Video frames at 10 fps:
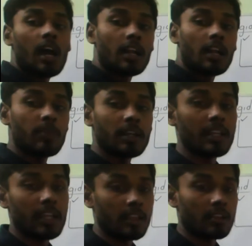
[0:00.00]

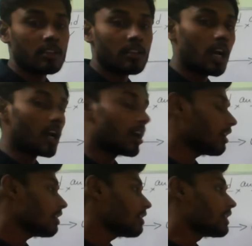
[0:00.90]
unbending
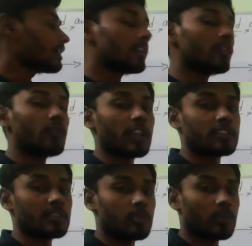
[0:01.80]
or
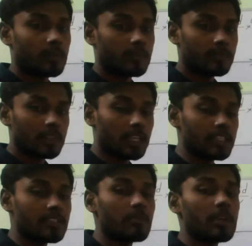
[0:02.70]
inflexible. That
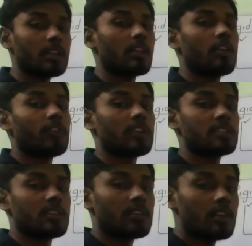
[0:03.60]
is the meaning of
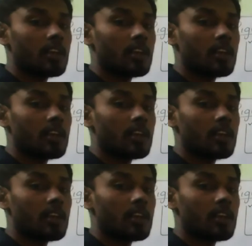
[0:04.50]
rigid.